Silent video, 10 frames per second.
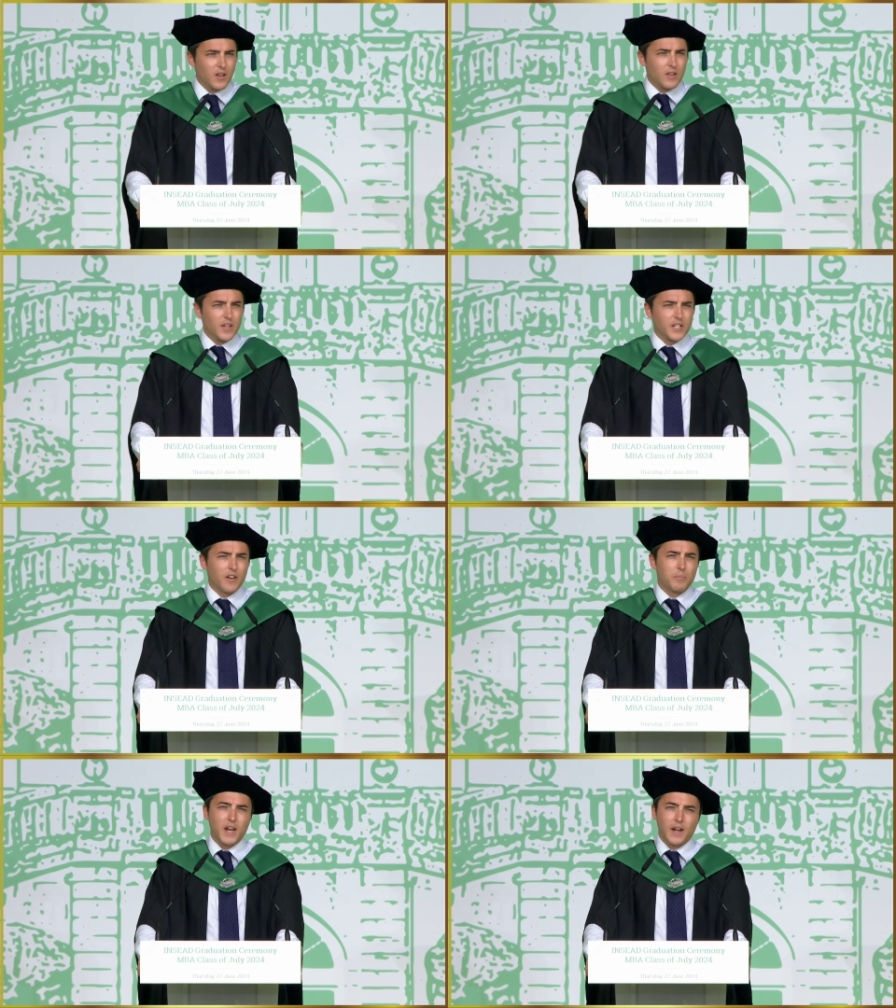These
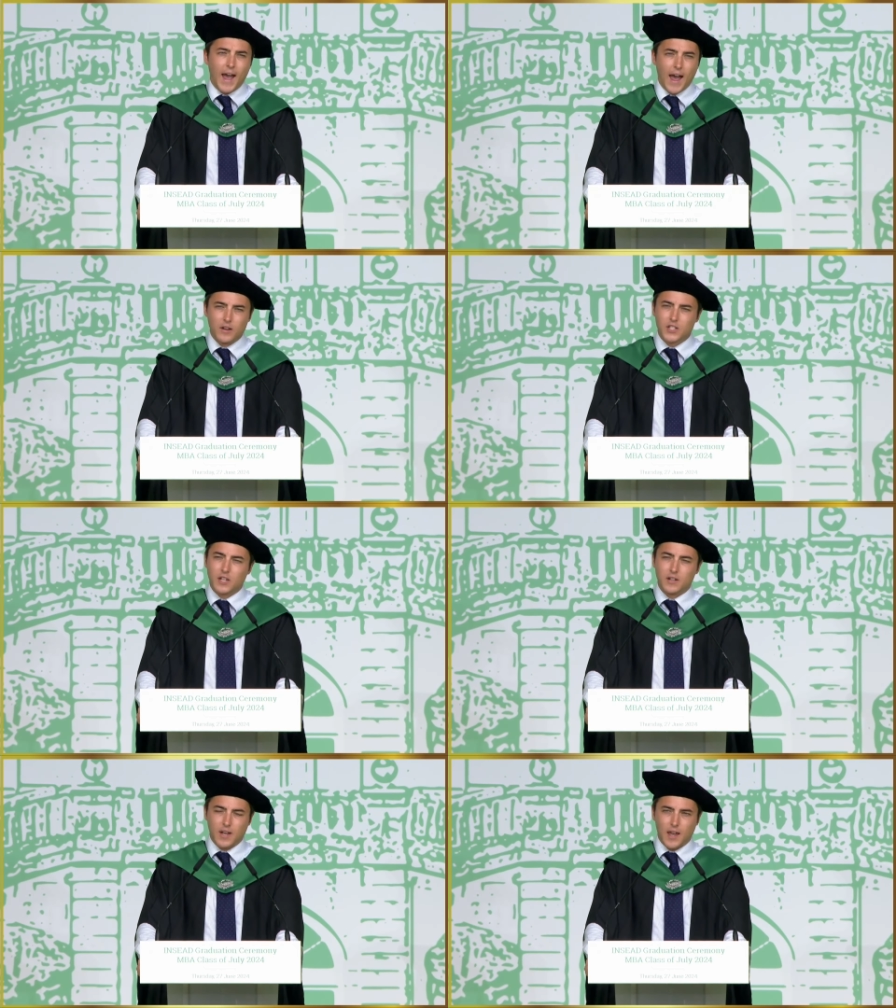have been
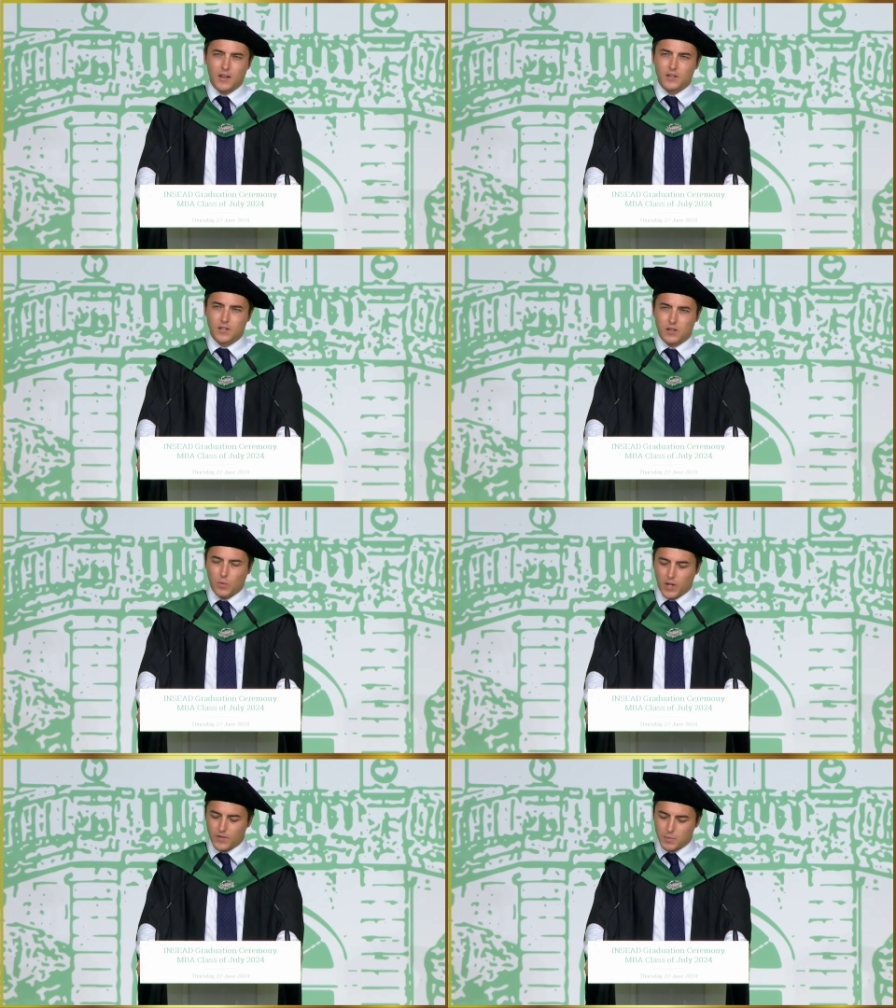halcyon days that
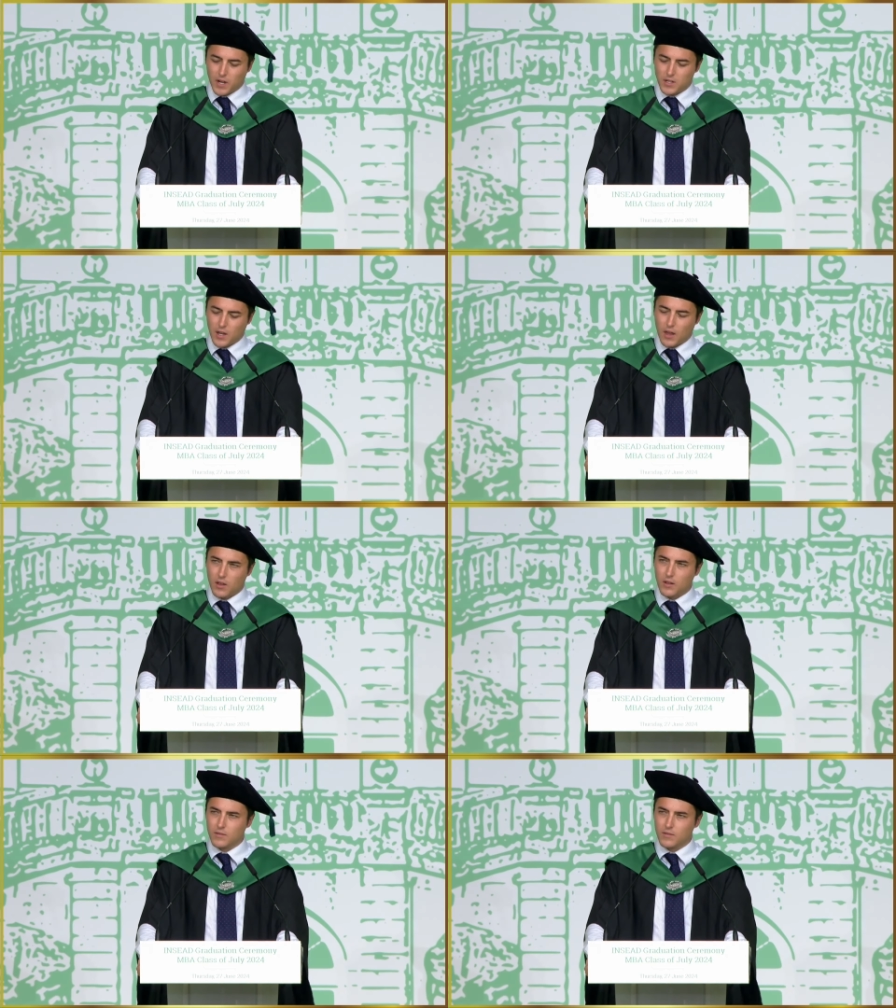we have spent together,